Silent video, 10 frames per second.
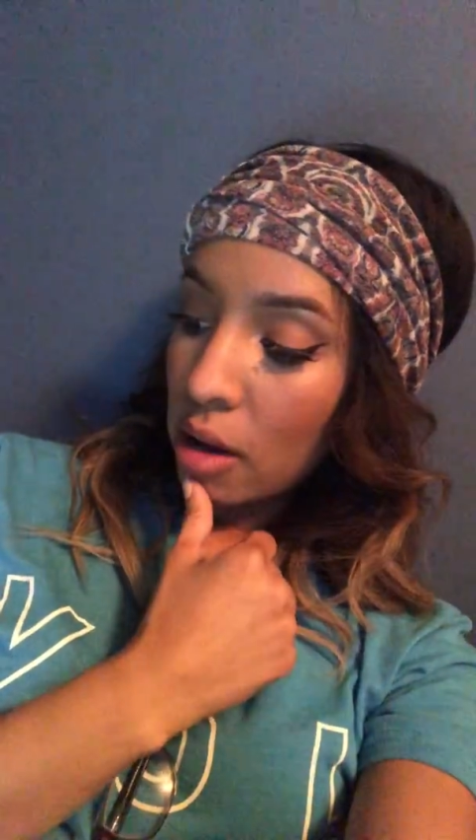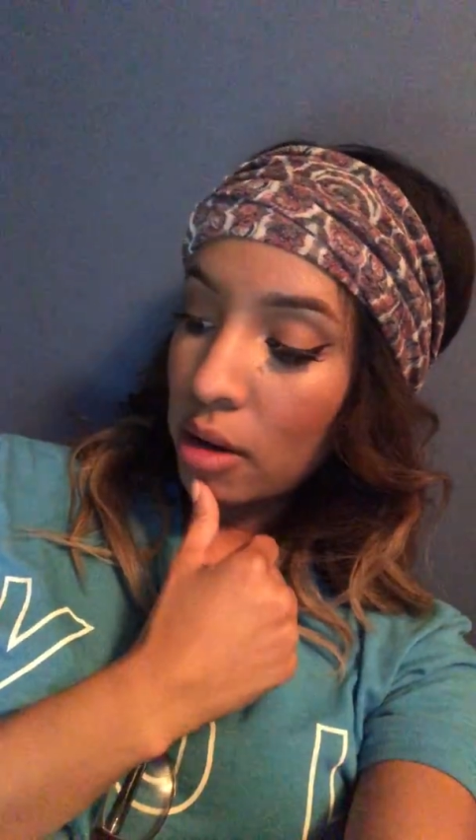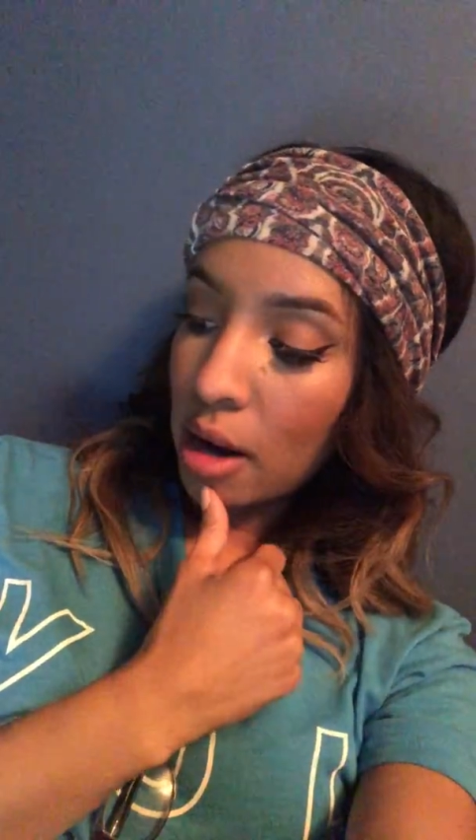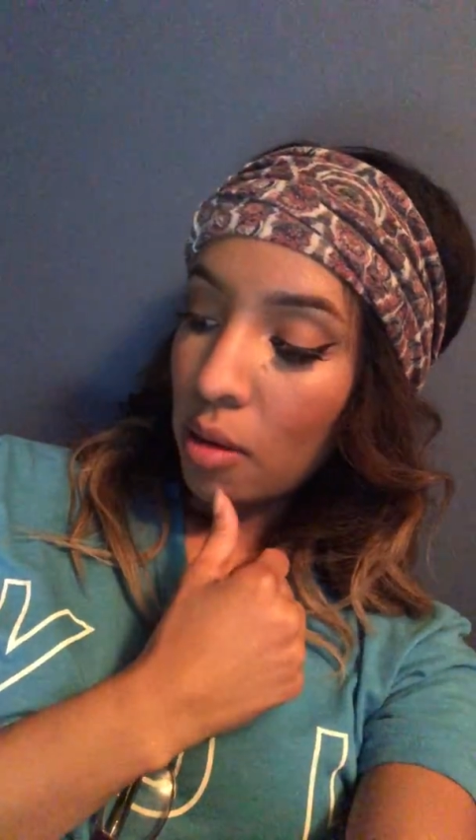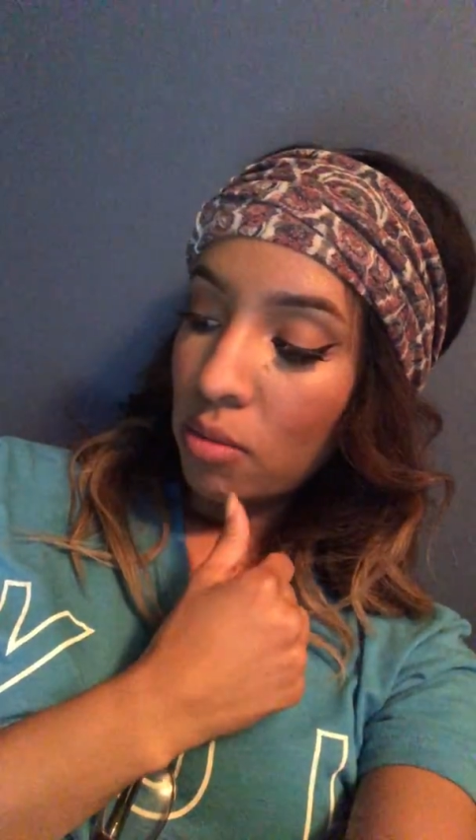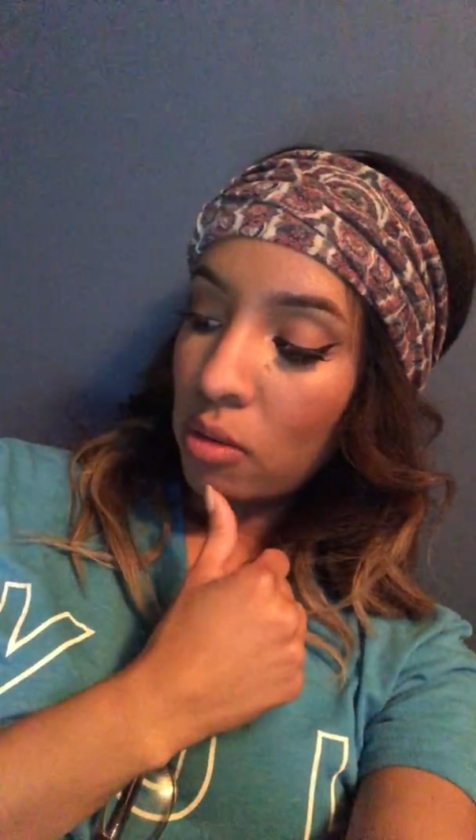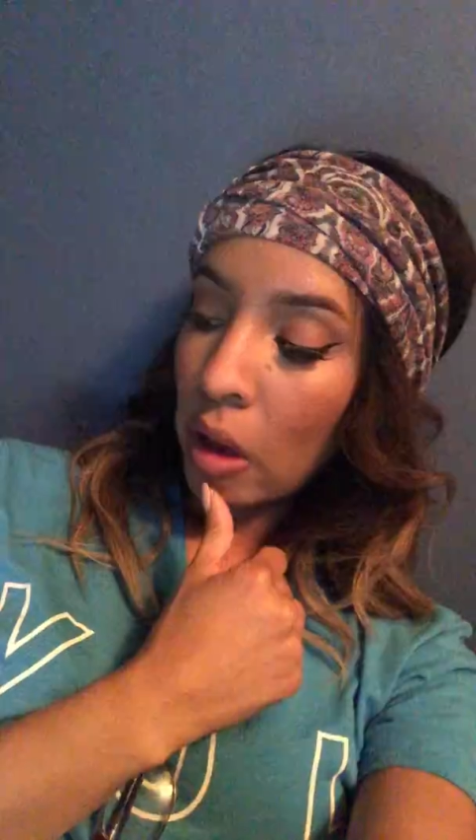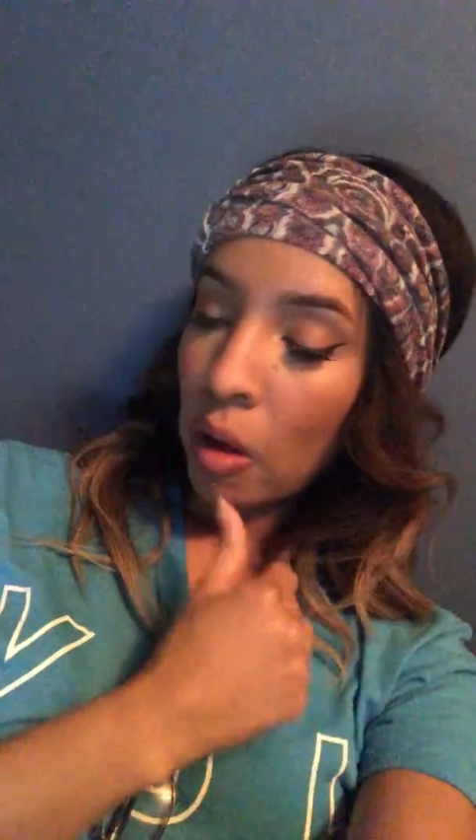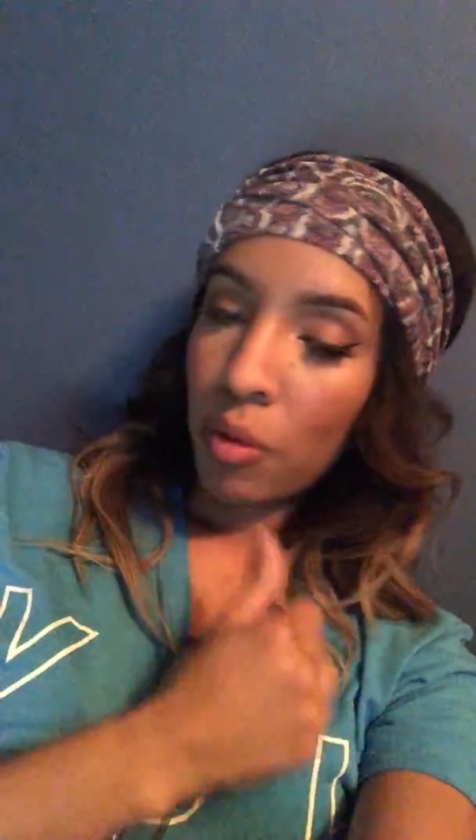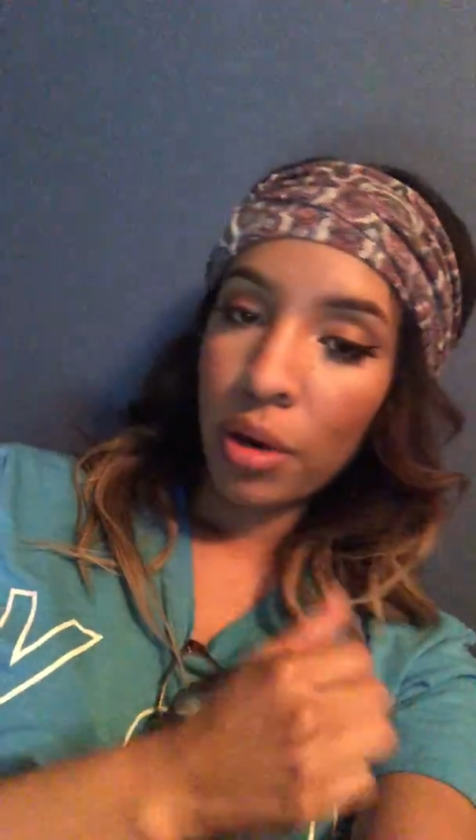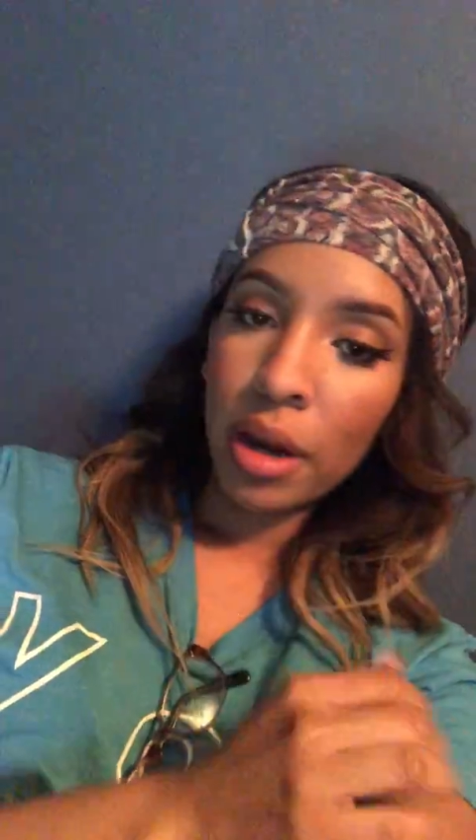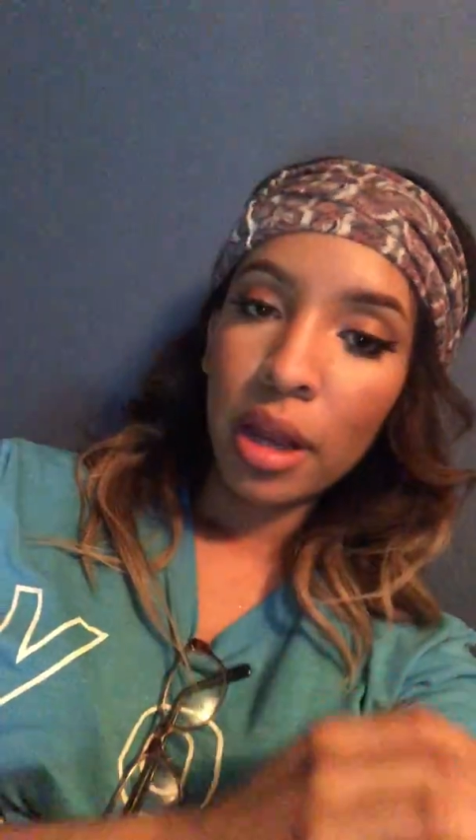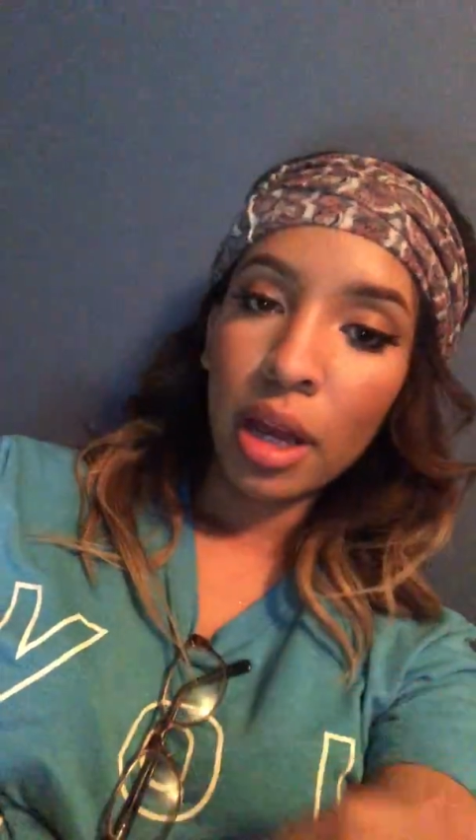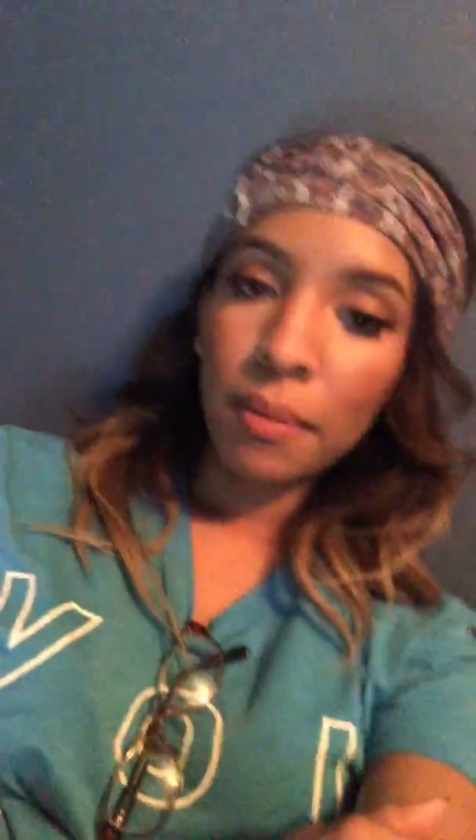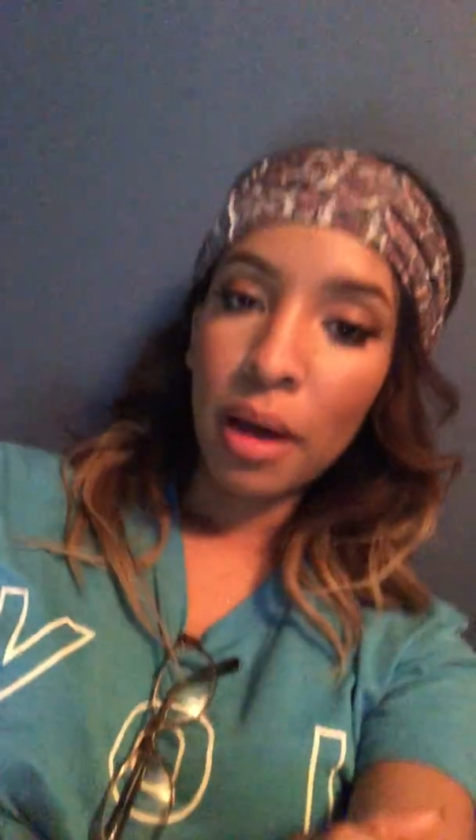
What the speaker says: Now, while reading